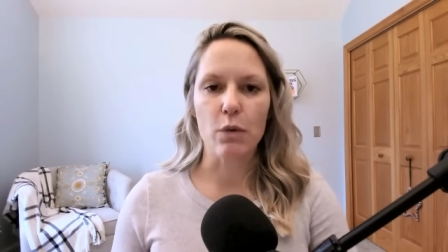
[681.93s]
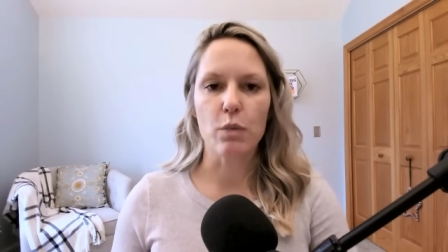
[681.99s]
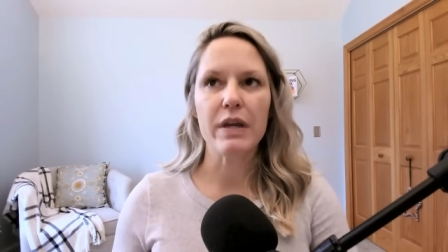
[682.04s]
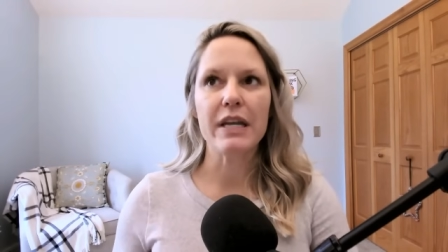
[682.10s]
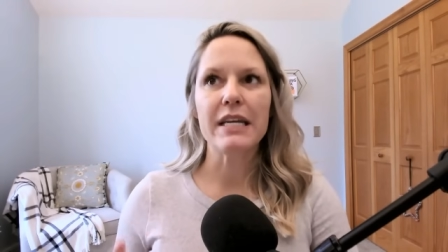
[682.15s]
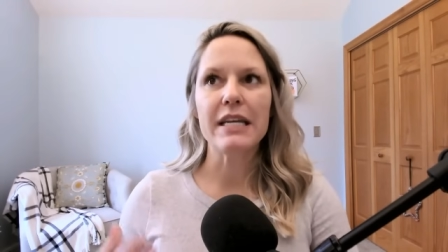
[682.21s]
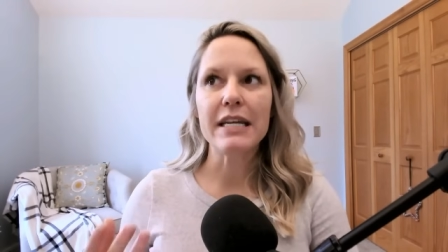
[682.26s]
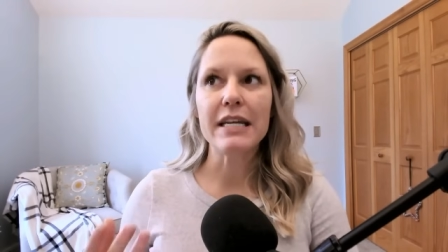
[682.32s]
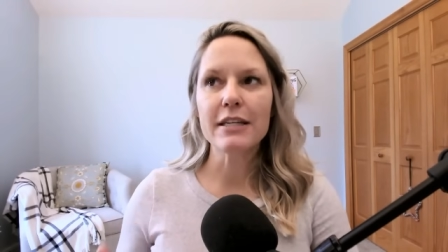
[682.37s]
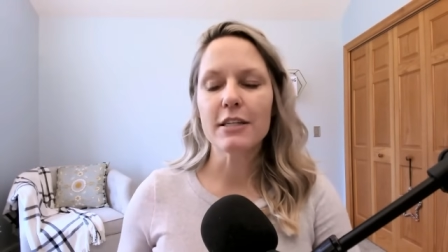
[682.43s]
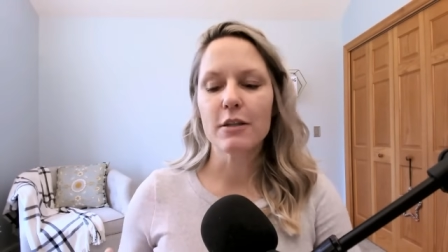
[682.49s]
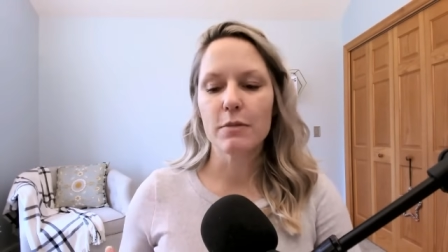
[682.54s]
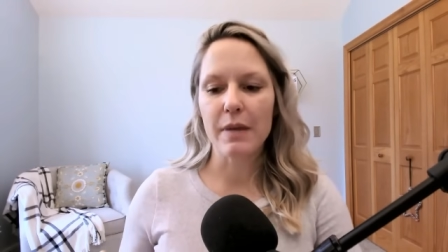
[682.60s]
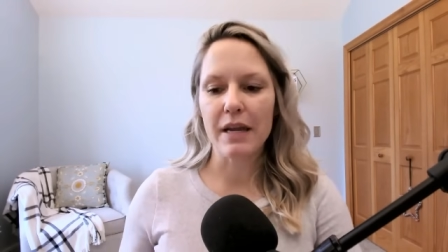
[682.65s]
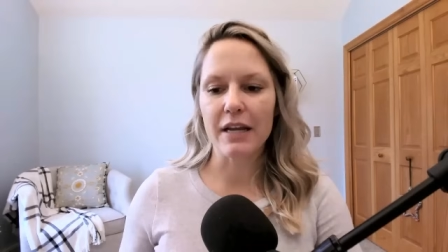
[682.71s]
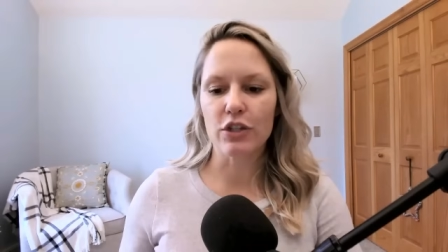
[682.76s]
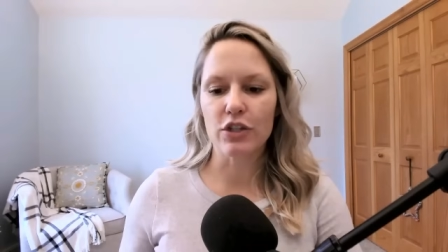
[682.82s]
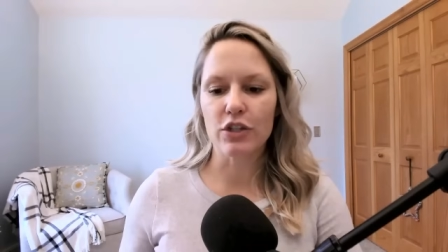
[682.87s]
We need to
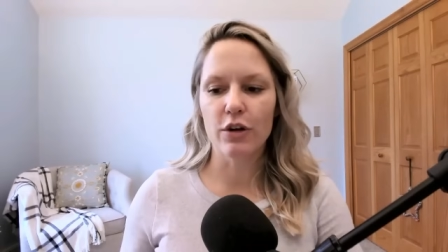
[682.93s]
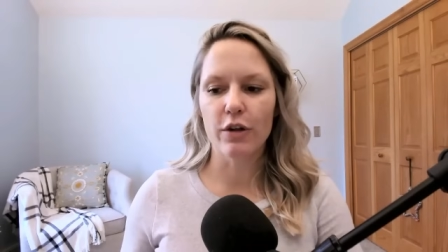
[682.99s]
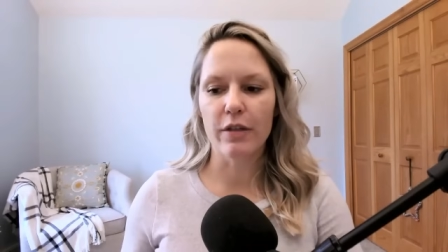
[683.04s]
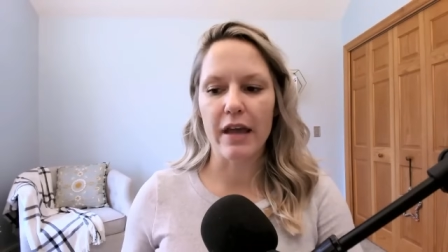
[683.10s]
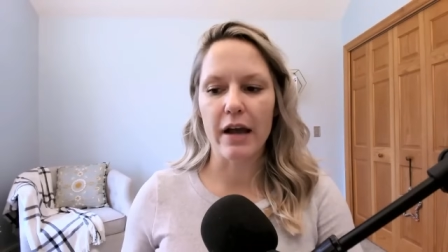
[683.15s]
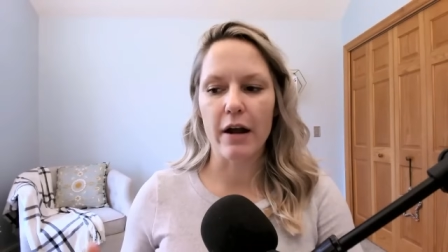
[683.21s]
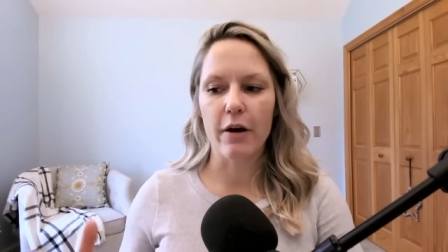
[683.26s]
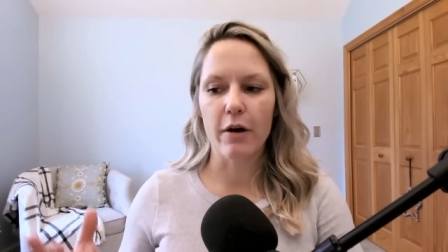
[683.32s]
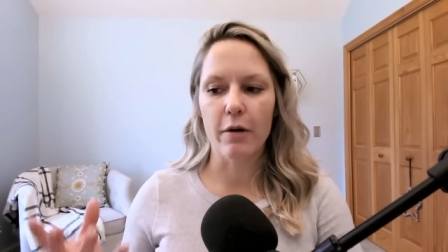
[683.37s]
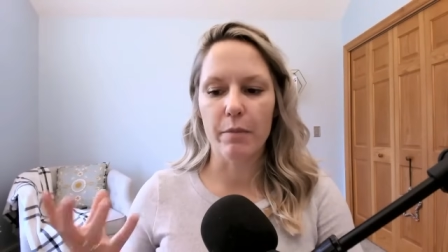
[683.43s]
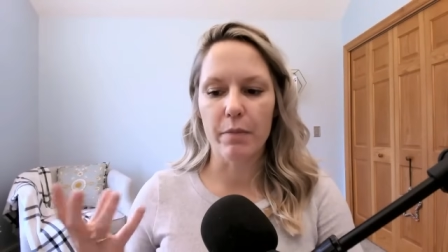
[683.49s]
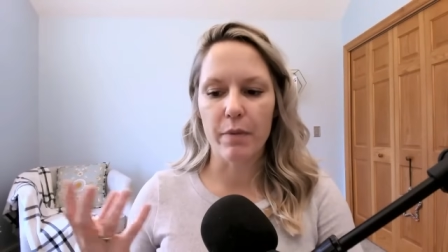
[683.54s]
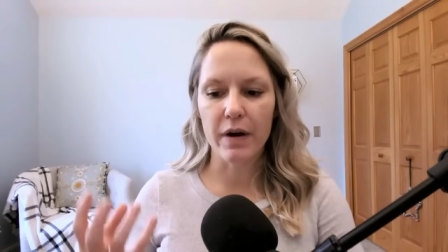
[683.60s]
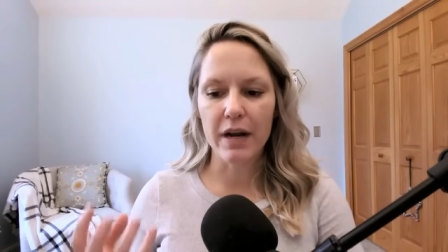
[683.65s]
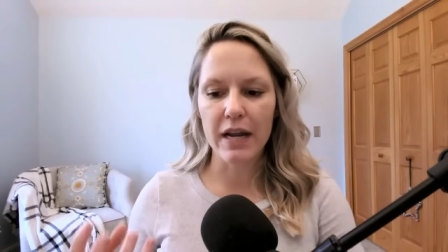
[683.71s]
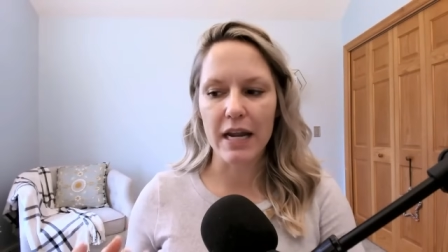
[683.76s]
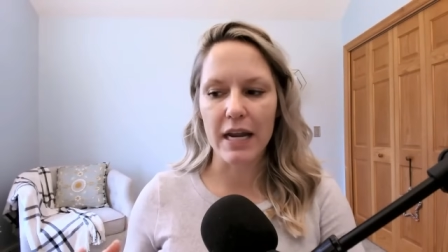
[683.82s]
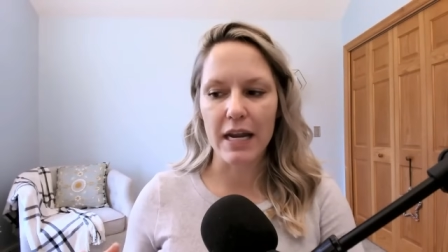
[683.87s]
make sure that our
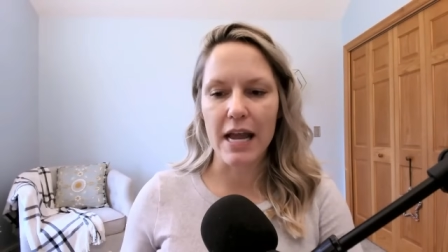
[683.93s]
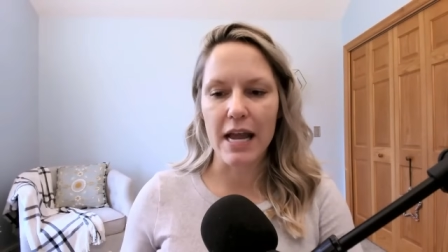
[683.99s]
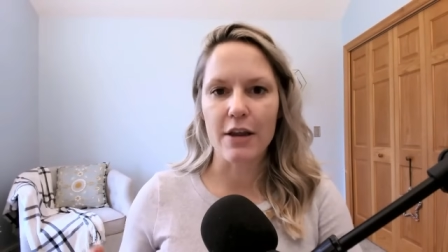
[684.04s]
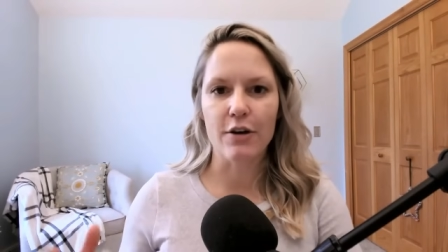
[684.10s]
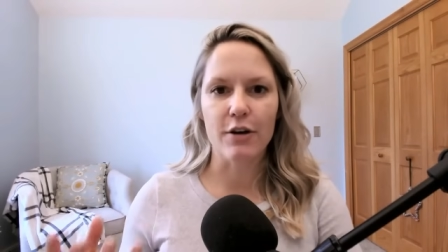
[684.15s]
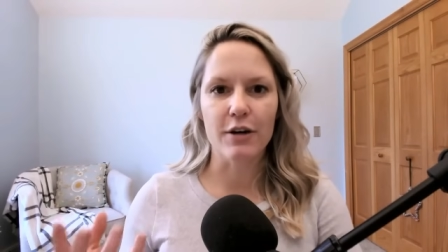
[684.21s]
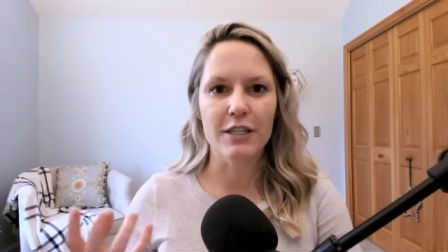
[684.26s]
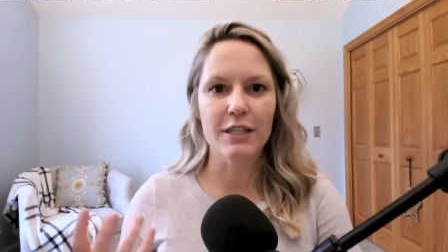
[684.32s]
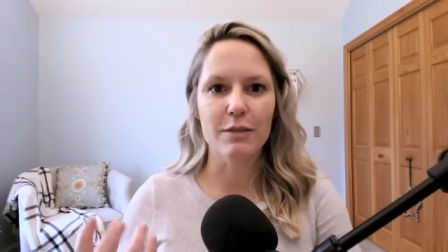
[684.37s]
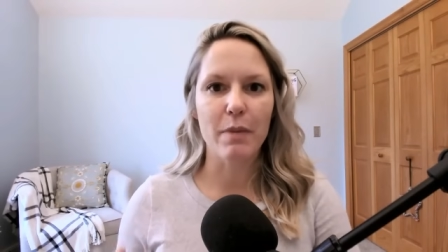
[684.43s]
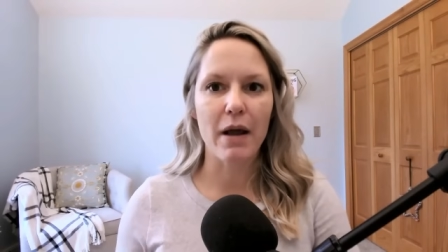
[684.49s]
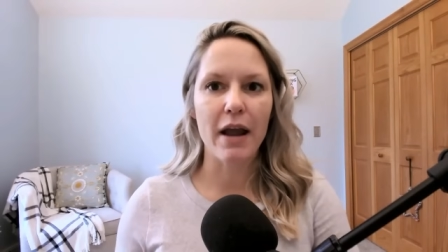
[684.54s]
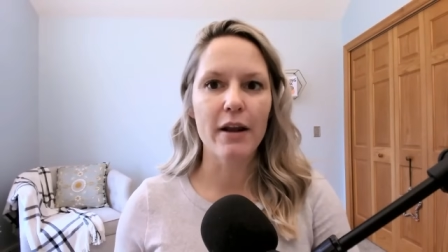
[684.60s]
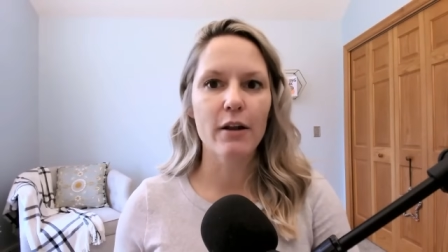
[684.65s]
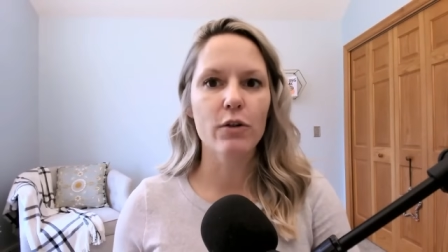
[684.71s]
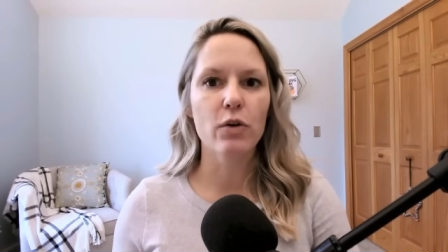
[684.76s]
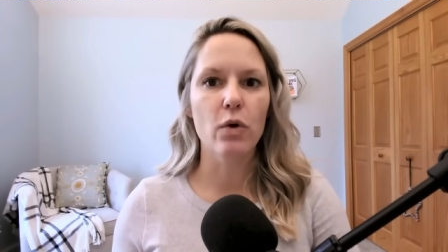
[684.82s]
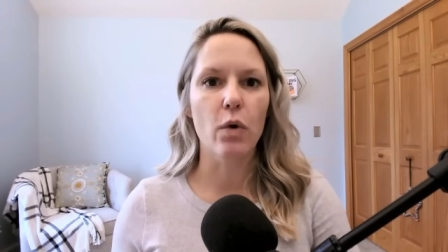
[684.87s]
brain and our
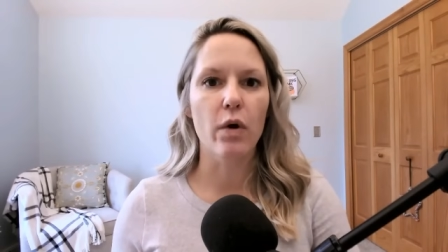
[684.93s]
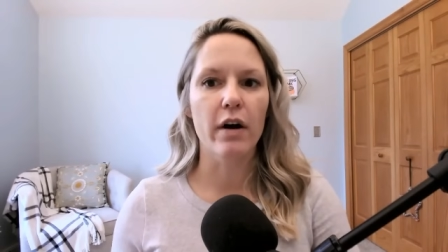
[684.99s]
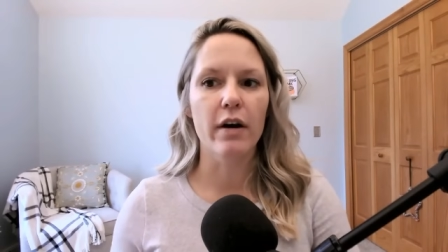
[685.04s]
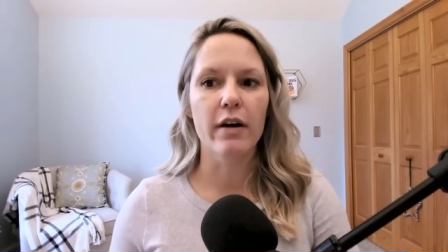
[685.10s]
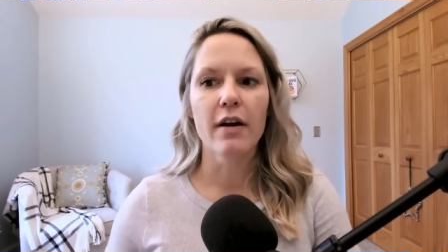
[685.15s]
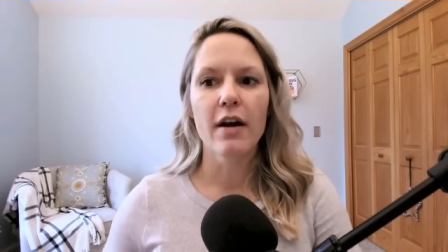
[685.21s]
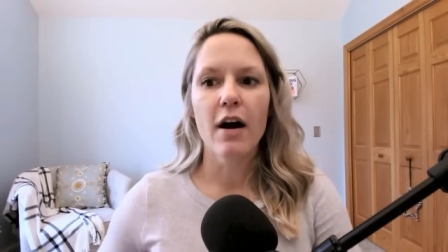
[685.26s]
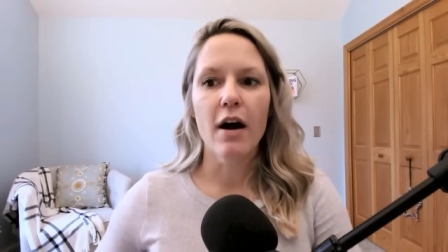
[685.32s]
spinal cord,